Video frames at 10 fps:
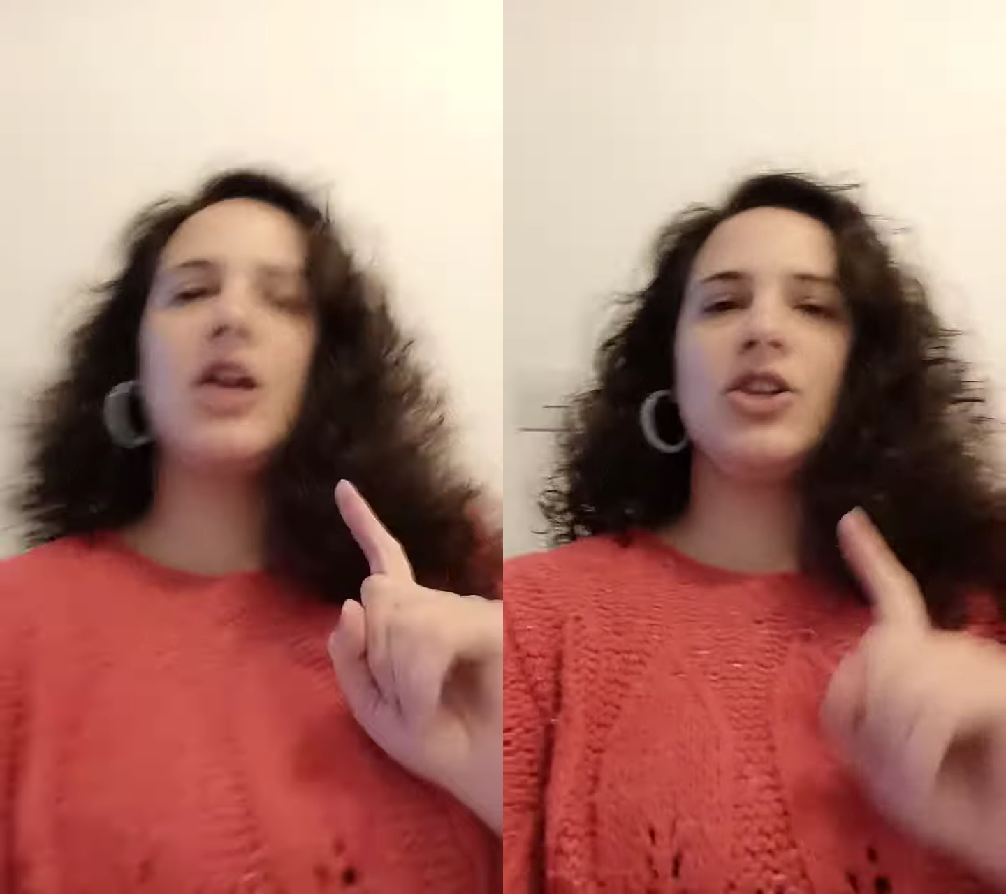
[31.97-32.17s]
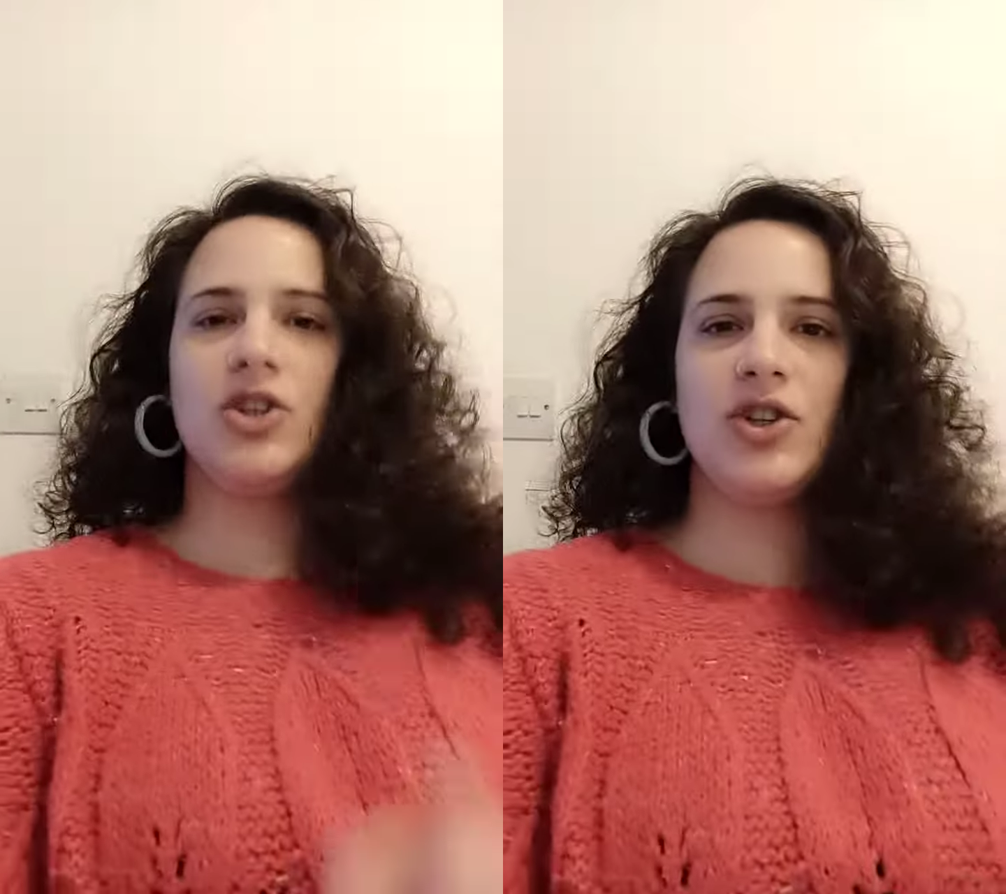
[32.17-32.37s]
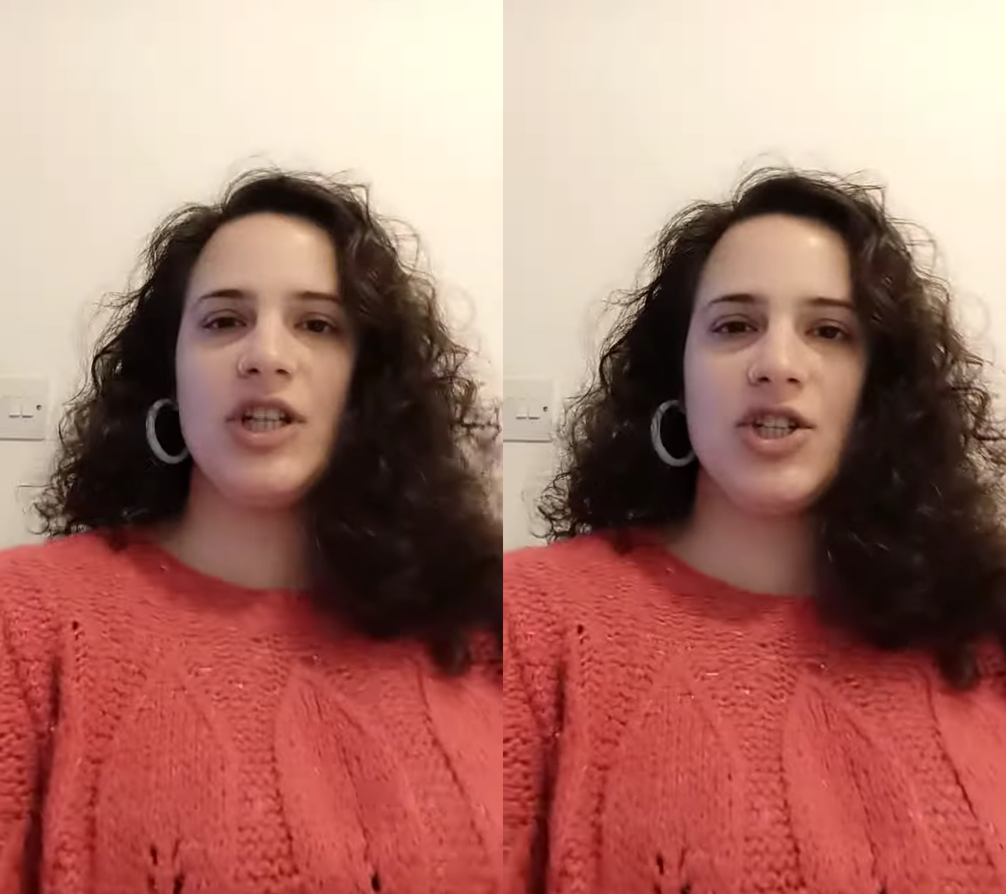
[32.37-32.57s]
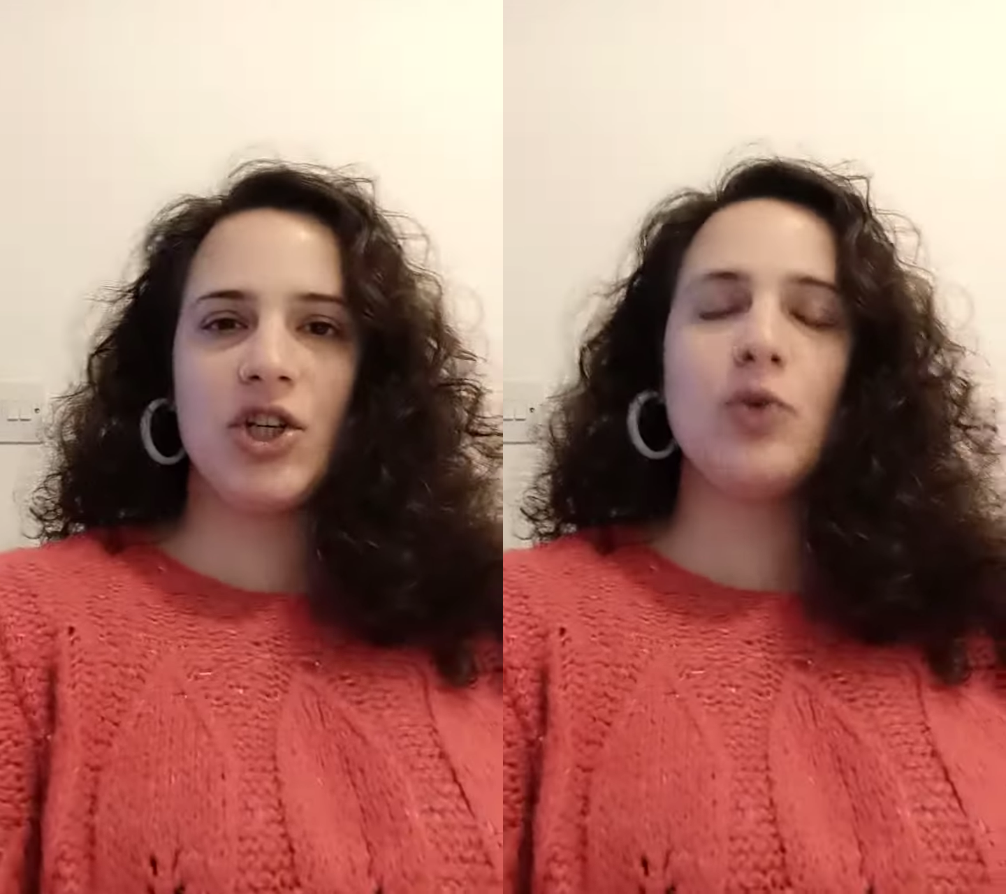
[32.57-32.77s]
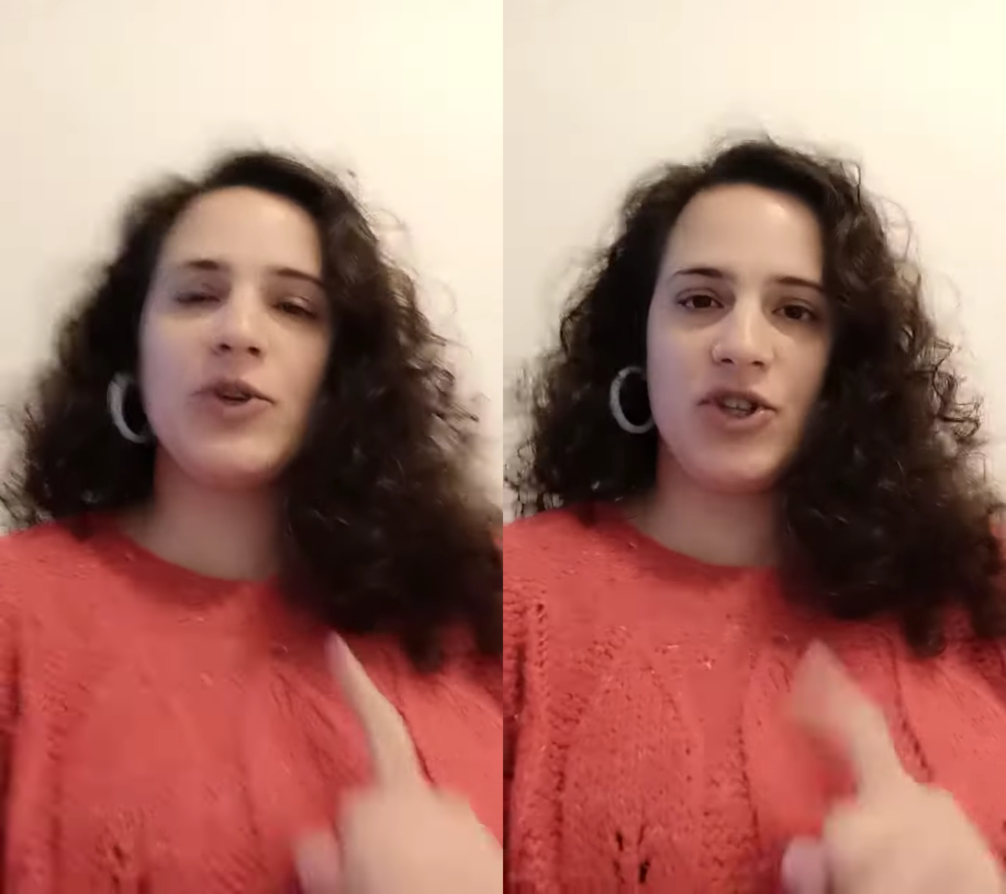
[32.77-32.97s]
You're gonna
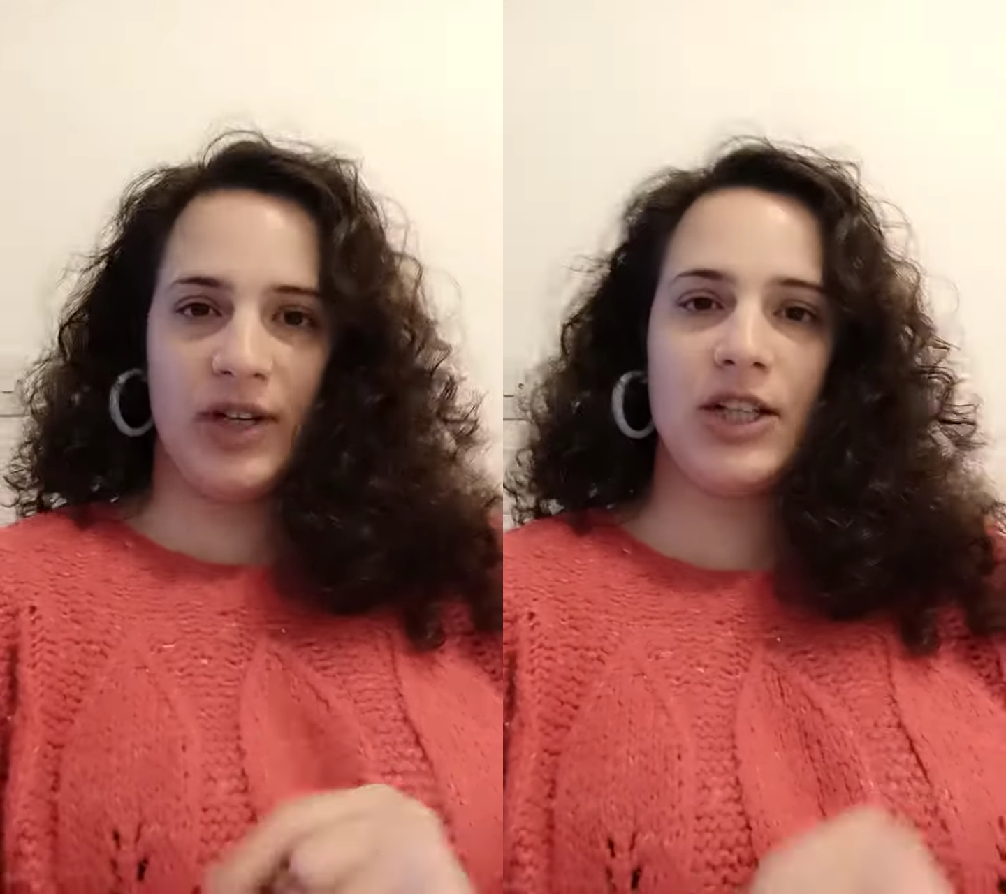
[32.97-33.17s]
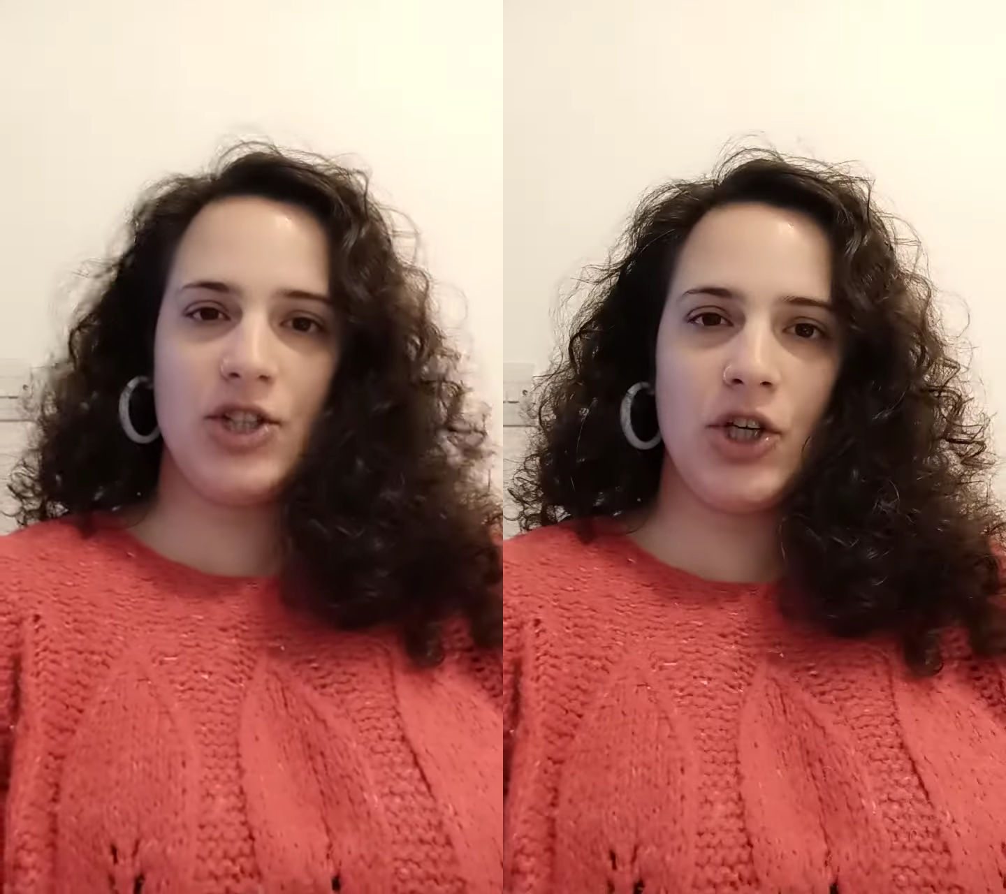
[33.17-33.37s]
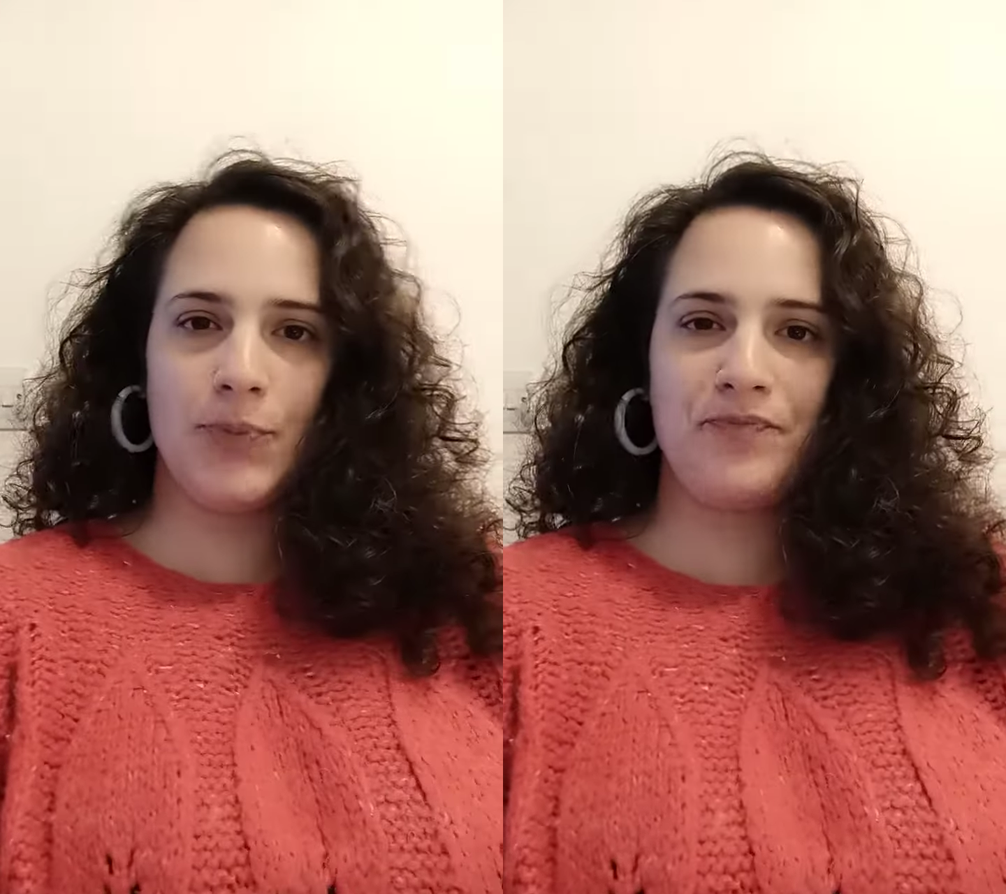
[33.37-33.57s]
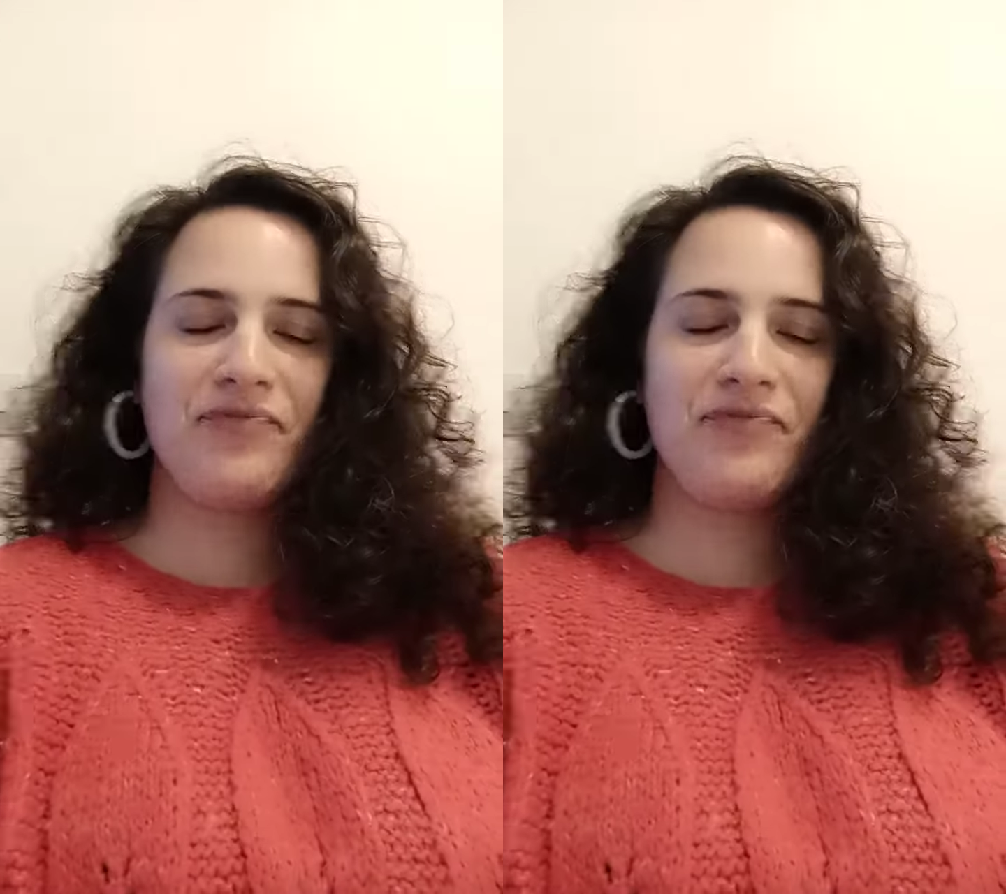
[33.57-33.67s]
do what you need to do.